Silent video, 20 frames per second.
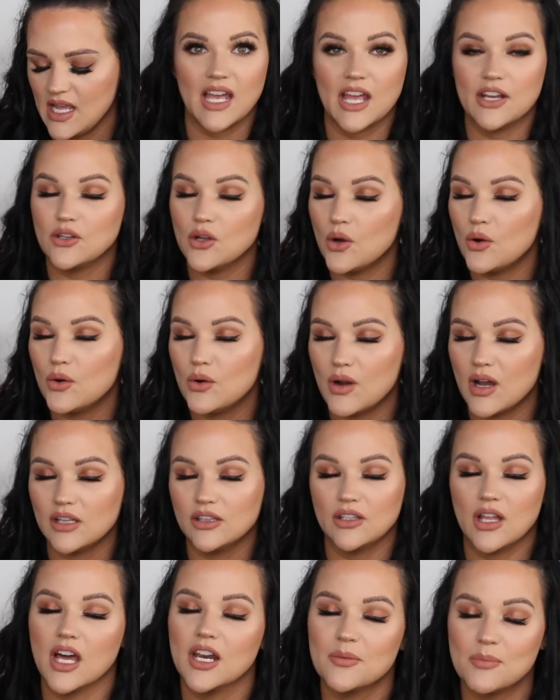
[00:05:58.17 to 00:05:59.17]
I know a
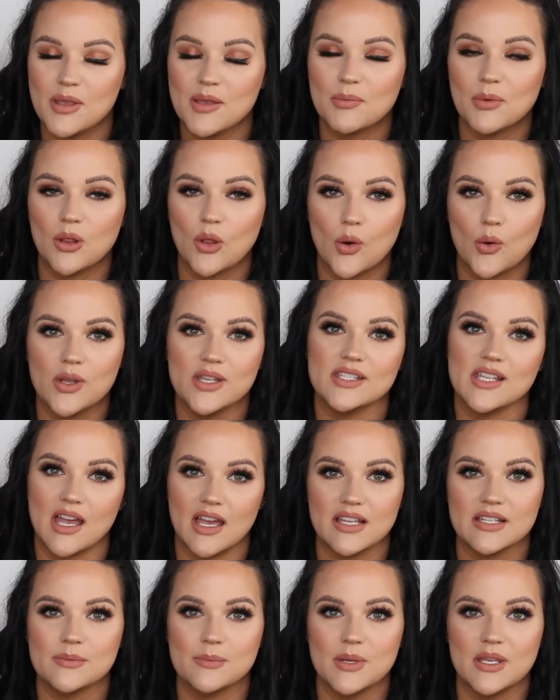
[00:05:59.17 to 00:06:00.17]
lot of people always
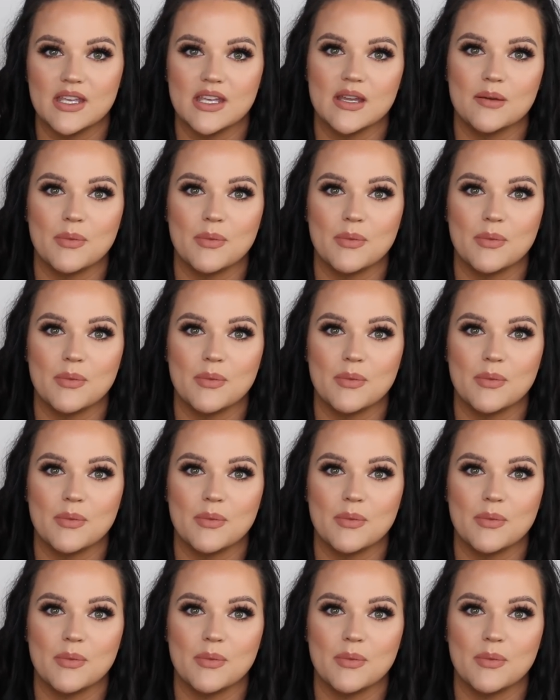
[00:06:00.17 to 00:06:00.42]
ask me